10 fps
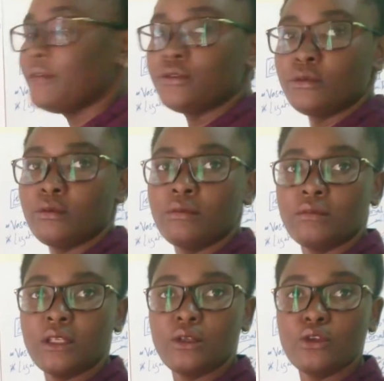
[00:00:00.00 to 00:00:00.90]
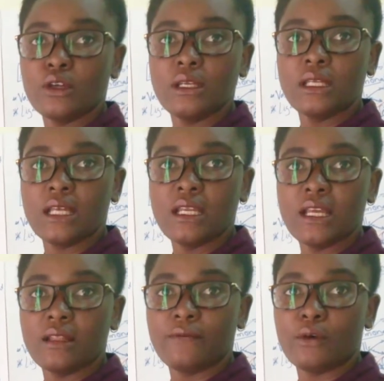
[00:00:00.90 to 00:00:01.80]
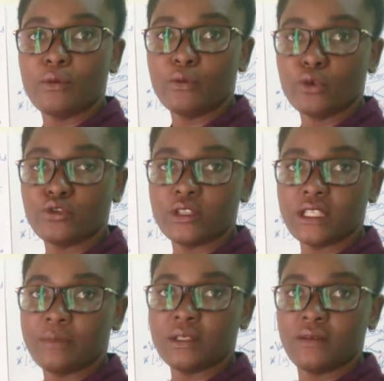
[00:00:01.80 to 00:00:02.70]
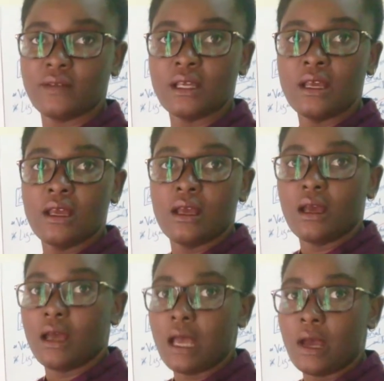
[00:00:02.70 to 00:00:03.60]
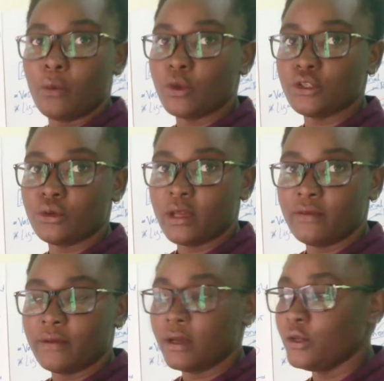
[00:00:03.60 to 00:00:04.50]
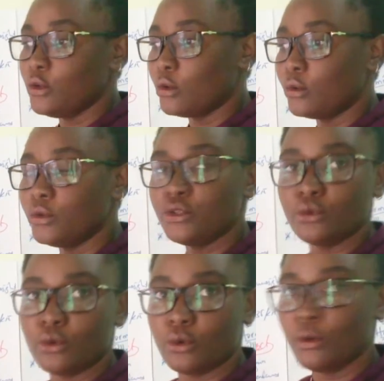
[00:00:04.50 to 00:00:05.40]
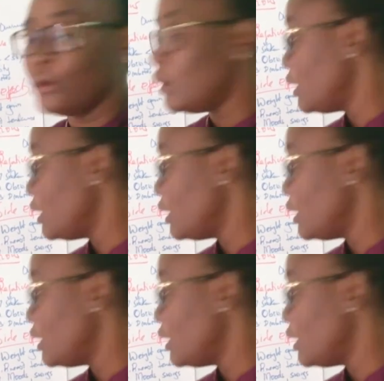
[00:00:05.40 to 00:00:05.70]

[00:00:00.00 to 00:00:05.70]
have to you don't need any other form of contraceptives uh, whatsoever you're good to go